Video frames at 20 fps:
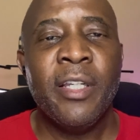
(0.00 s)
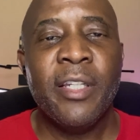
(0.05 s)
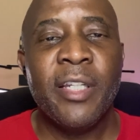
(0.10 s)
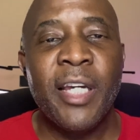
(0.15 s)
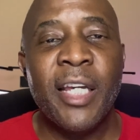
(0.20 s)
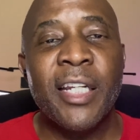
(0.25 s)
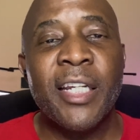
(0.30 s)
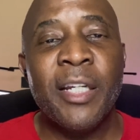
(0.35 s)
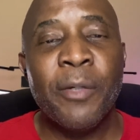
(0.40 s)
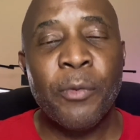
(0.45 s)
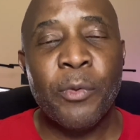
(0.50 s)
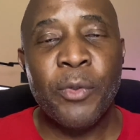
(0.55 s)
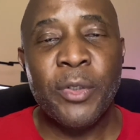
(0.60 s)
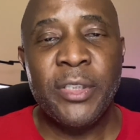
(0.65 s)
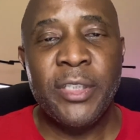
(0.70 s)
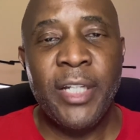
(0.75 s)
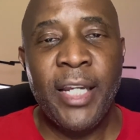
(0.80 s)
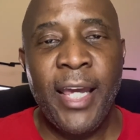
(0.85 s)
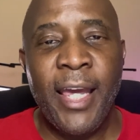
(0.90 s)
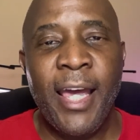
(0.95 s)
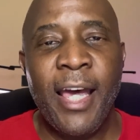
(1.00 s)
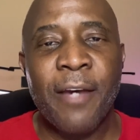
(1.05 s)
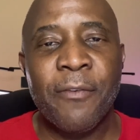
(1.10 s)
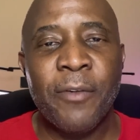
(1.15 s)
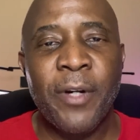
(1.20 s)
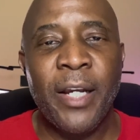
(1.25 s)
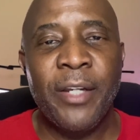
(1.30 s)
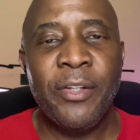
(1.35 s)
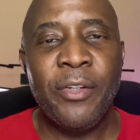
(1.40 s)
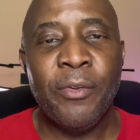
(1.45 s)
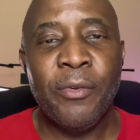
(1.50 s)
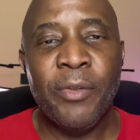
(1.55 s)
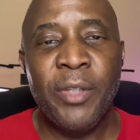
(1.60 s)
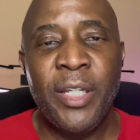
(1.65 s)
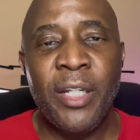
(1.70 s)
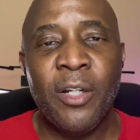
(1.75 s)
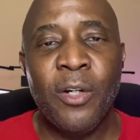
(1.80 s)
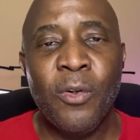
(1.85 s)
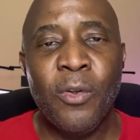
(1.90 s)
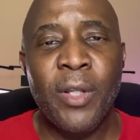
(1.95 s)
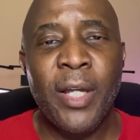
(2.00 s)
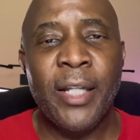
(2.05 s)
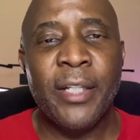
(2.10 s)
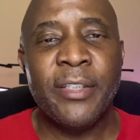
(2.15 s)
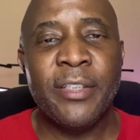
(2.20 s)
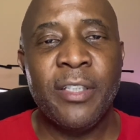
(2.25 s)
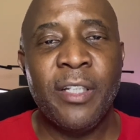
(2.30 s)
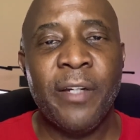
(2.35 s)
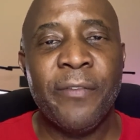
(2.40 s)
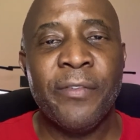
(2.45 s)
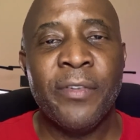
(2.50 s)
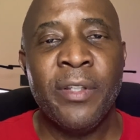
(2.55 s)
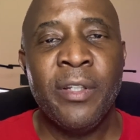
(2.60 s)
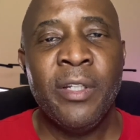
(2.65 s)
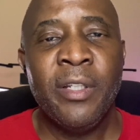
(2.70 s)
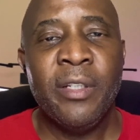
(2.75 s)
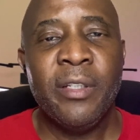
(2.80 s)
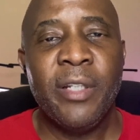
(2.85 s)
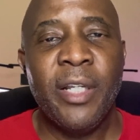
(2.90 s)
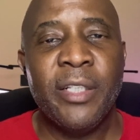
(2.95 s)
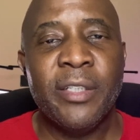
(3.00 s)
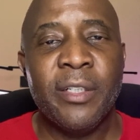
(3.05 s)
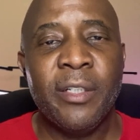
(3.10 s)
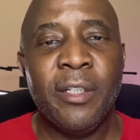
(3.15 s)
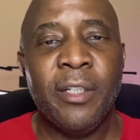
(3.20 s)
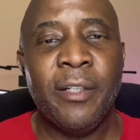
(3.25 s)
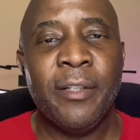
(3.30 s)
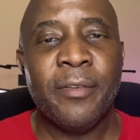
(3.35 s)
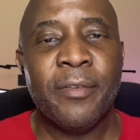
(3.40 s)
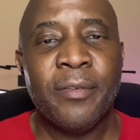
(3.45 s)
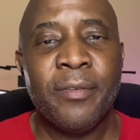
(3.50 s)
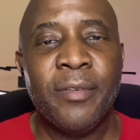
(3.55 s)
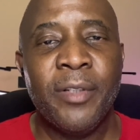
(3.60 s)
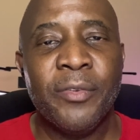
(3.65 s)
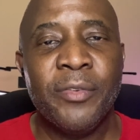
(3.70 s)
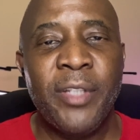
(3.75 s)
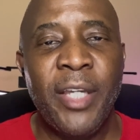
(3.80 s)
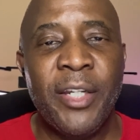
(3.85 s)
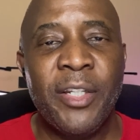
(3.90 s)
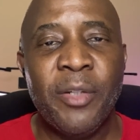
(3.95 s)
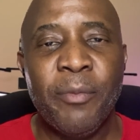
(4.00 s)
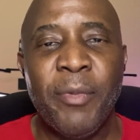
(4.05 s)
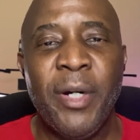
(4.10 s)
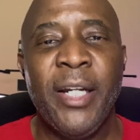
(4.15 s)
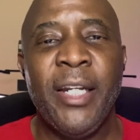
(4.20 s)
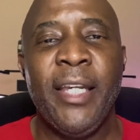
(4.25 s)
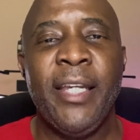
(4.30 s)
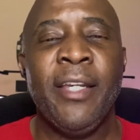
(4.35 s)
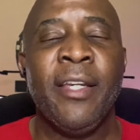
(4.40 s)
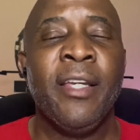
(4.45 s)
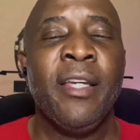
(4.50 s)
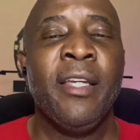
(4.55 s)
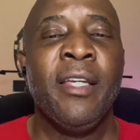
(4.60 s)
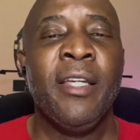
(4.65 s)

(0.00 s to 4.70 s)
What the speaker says: Get with what you have, right? You don't need a whole lot of stuff that's gonna take your money